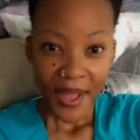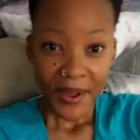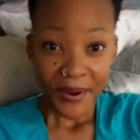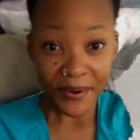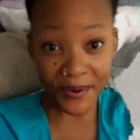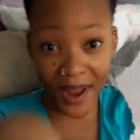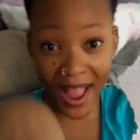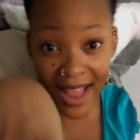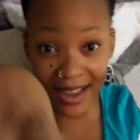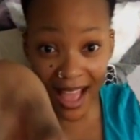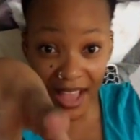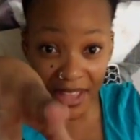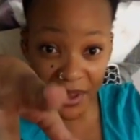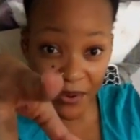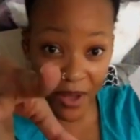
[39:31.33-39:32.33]
Right now
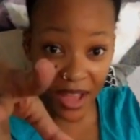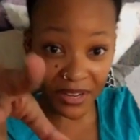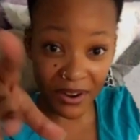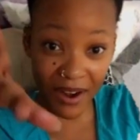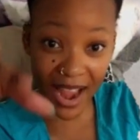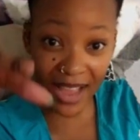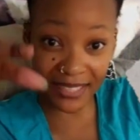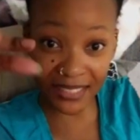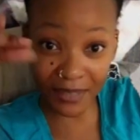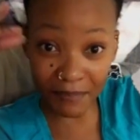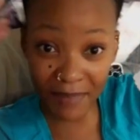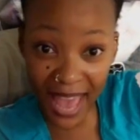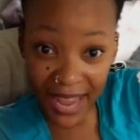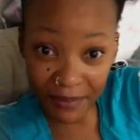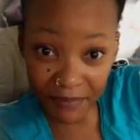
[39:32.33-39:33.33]
you
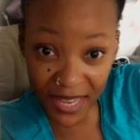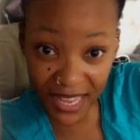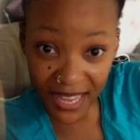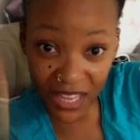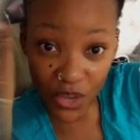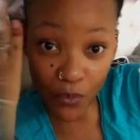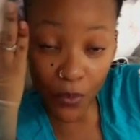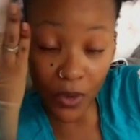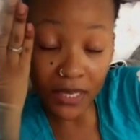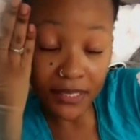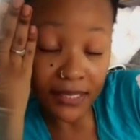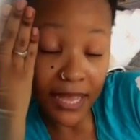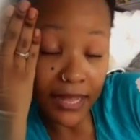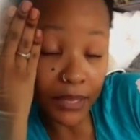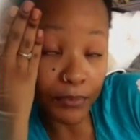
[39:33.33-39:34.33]
underestimate me and you want to
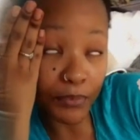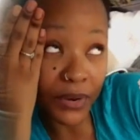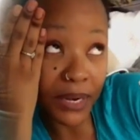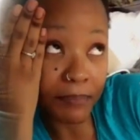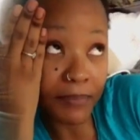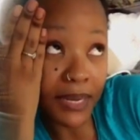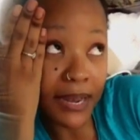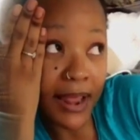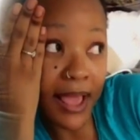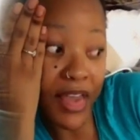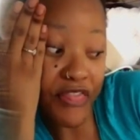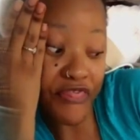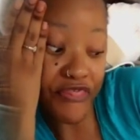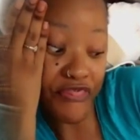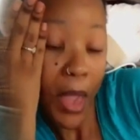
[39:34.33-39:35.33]
celebrate my
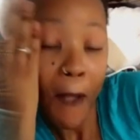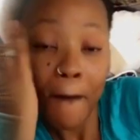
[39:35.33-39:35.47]
death.